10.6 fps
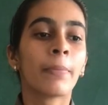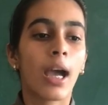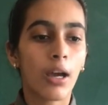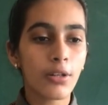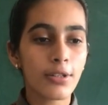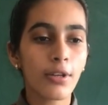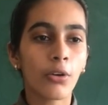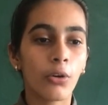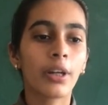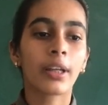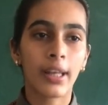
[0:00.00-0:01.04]
are also
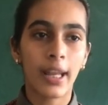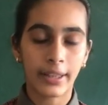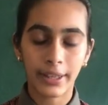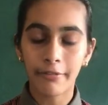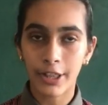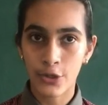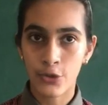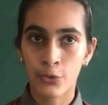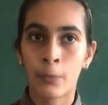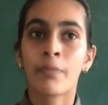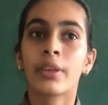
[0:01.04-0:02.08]
called connective
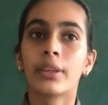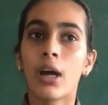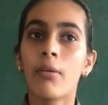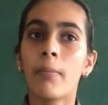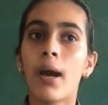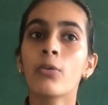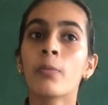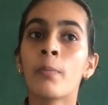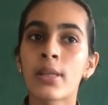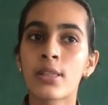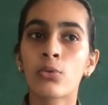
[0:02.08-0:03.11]
tissue. Now about
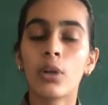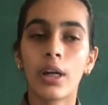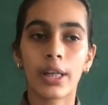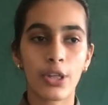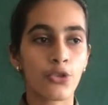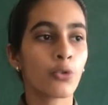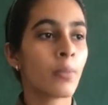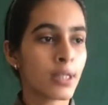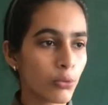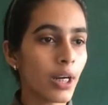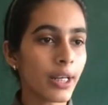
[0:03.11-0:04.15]
muscular tissue.
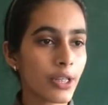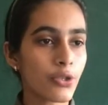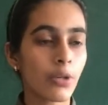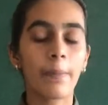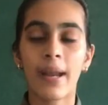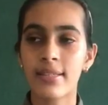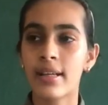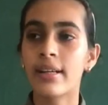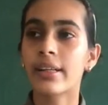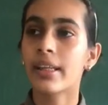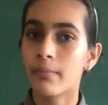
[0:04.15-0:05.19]
Muscular tissue are
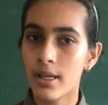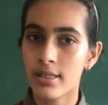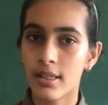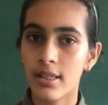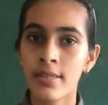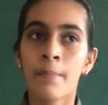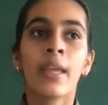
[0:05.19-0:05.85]
present in muscles.